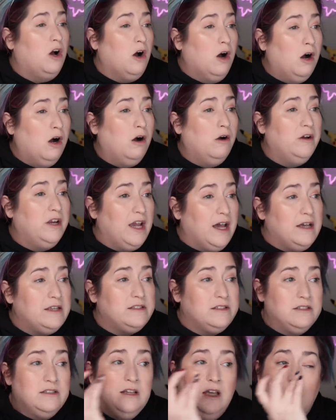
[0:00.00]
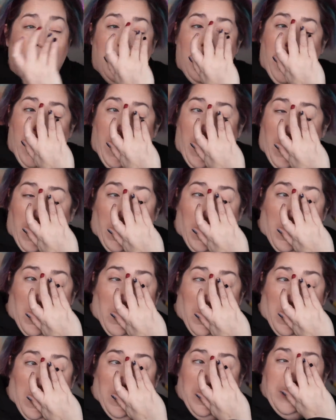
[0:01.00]
Oh, yes.
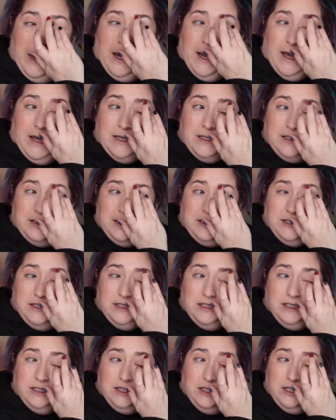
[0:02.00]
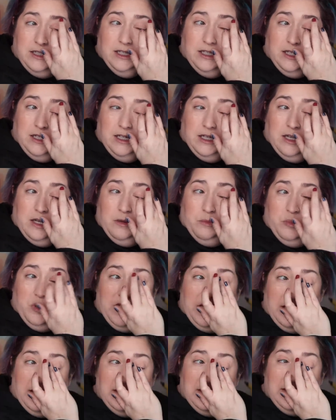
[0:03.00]
Oh, yes
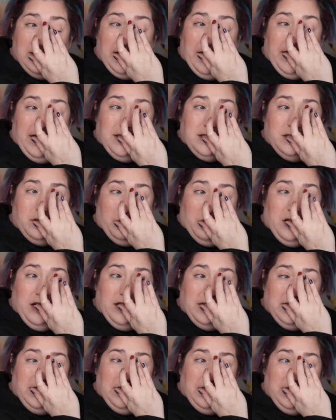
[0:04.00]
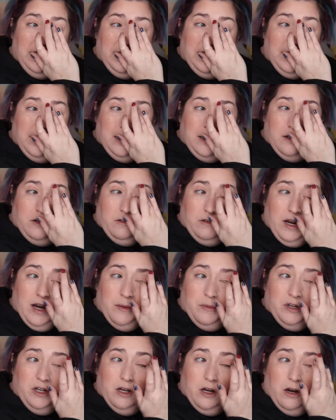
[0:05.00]
because that's what I need in a
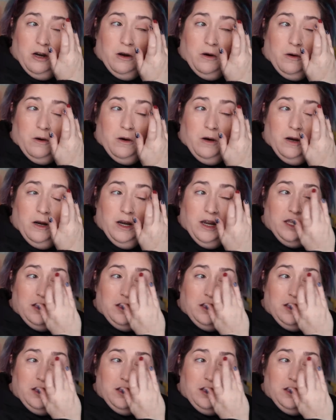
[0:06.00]
grab and go.